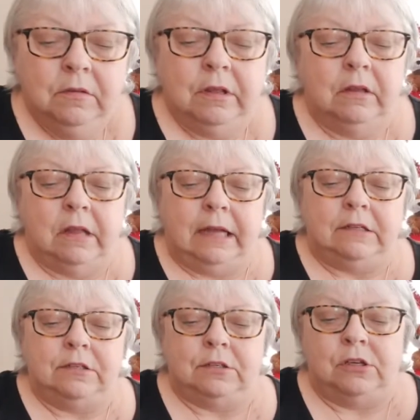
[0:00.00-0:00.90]
that
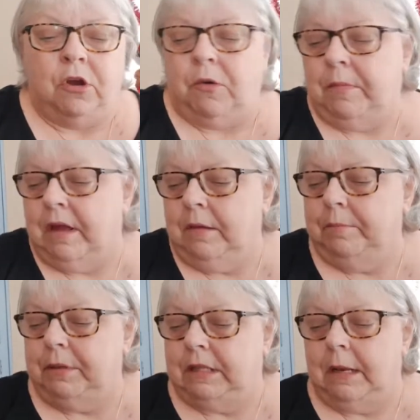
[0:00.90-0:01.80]
liked snowmen,
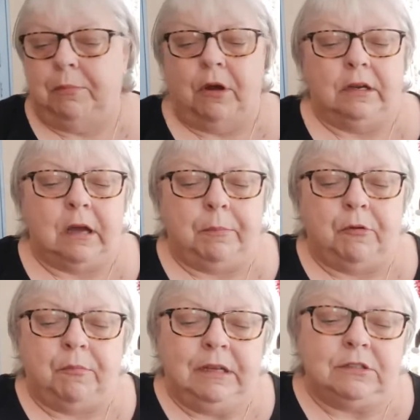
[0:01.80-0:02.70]
but they bought a
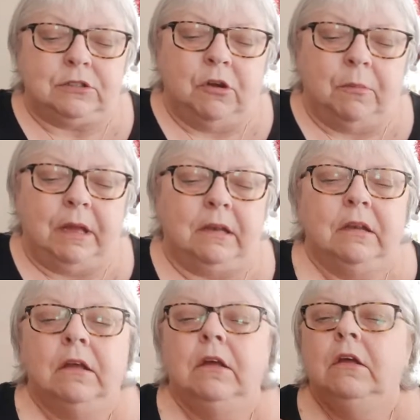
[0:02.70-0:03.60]
couple of my snowmen.
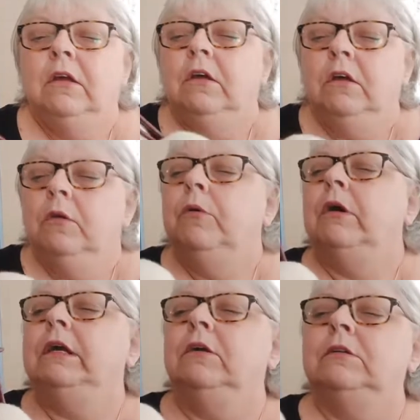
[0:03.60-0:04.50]
Well,
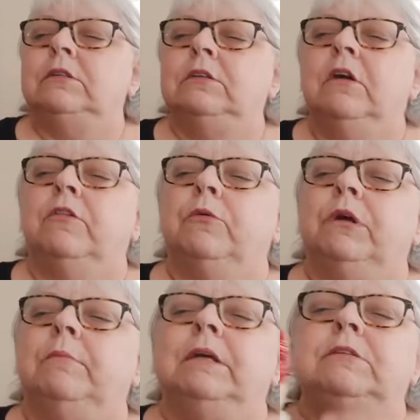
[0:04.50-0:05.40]
here's another one of my